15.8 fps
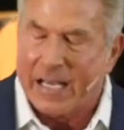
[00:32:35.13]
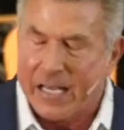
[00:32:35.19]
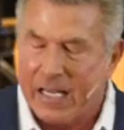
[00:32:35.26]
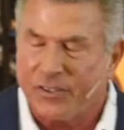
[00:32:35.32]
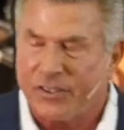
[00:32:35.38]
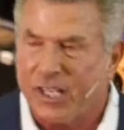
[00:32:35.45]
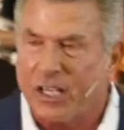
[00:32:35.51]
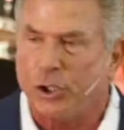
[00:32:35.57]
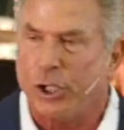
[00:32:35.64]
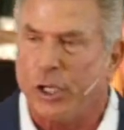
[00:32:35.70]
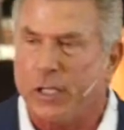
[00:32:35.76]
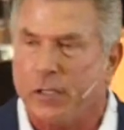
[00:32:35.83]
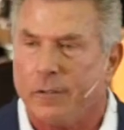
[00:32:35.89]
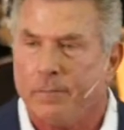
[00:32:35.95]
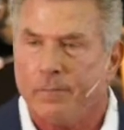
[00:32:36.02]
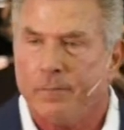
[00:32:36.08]
a
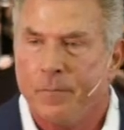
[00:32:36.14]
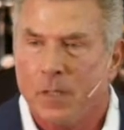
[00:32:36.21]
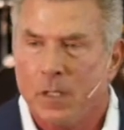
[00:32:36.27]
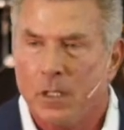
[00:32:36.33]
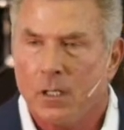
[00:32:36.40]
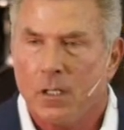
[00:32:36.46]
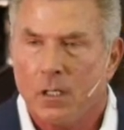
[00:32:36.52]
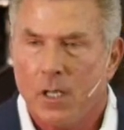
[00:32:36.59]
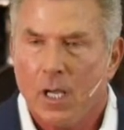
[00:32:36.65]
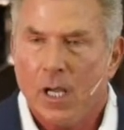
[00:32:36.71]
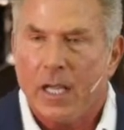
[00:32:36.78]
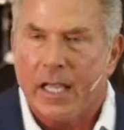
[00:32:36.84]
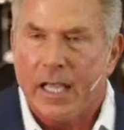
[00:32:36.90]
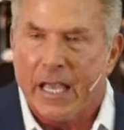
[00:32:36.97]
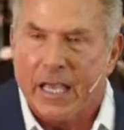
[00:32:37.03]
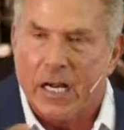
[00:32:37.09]
decision
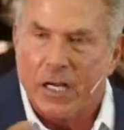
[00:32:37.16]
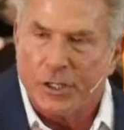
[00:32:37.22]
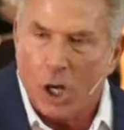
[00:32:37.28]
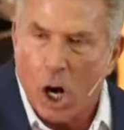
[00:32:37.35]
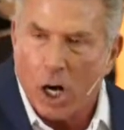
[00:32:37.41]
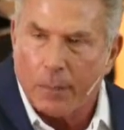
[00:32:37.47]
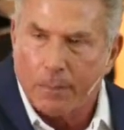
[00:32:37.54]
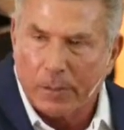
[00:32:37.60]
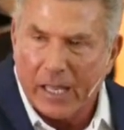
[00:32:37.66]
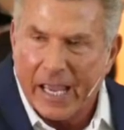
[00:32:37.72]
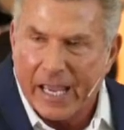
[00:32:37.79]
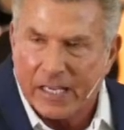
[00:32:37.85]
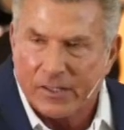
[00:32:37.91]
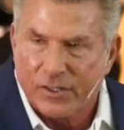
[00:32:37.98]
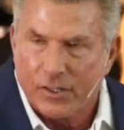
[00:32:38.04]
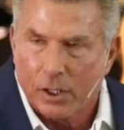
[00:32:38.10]
in a dark
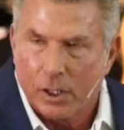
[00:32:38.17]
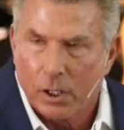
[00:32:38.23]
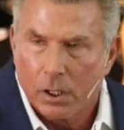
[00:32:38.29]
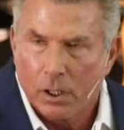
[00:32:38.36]
place.